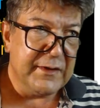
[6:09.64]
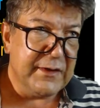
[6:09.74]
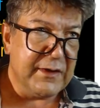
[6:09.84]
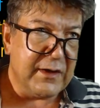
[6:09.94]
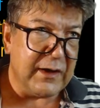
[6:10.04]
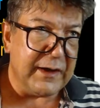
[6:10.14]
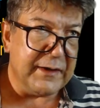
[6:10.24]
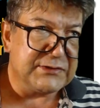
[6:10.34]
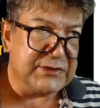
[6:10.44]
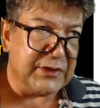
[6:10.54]

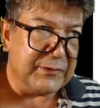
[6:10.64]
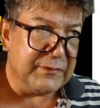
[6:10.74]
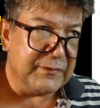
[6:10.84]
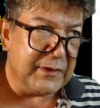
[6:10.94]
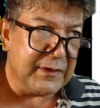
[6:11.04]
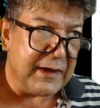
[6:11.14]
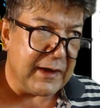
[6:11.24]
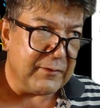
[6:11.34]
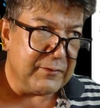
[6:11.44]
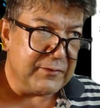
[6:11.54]
Alright, so
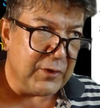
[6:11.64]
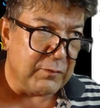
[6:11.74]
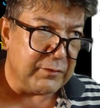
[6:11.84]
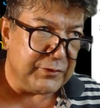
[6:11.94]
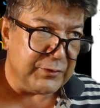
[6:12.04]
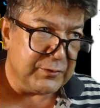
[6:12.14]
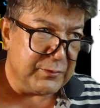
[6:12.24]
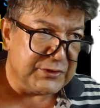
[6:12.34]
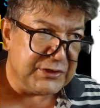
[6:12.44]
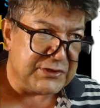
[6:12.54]
now the overview,
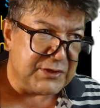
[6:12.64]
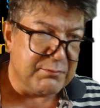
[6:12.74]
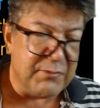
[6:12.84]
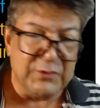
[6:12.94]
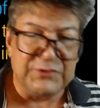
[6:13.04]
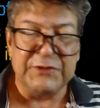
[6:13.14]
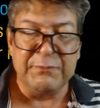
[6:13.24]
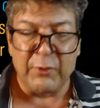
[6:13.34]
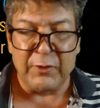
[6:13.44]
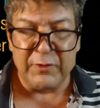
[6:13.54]
which is the most
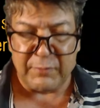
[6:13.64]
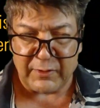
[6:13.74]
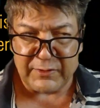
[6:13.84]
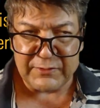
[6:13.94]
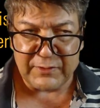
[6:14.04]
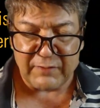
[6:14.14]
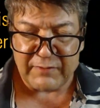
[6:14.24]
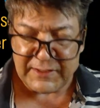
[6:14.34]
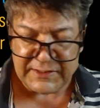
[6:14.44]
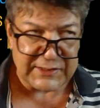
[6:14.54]
important part of
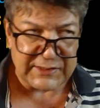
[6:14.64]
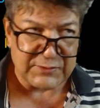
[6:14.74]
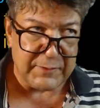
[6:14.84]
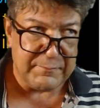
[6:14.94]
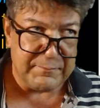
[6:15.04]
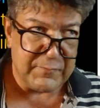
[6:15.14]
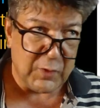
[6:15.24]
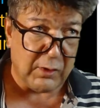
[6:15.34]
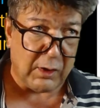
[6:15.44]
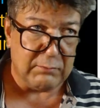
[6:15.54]
any task 1.
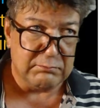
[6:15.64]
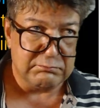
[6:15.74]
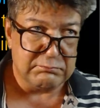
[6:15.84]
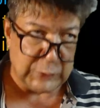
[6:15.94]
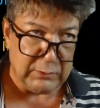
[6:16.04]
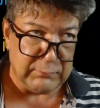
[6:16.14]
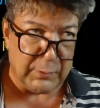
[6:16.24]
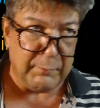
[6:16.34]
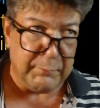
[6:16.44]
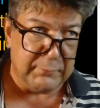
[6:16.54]
Overall,
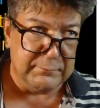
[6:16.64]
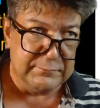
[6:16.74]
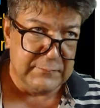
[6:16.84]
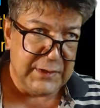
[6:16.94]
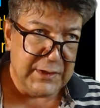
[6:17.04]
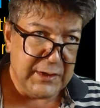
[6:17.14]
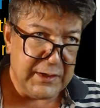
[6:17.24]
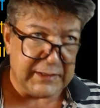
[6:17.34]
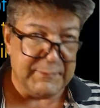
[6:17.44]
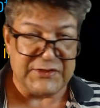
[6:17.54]

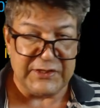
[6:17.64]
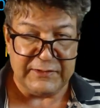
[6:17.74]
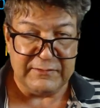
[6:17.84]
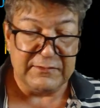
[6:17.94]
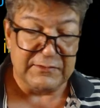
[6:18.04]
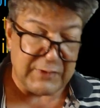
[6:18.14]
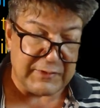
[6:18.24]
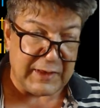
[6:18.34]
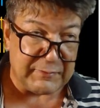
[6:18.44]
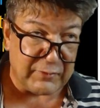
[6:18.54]
it can be seen, read
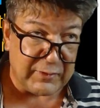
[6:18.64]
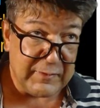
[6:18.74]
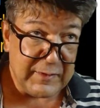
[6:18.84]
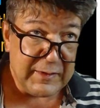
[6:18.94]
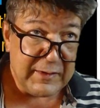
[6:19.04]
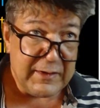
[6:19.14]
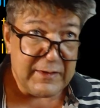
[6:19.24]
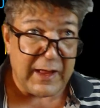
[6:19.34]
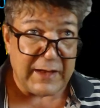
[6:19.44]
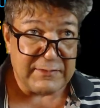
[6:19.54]
that before,
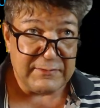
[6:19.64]
that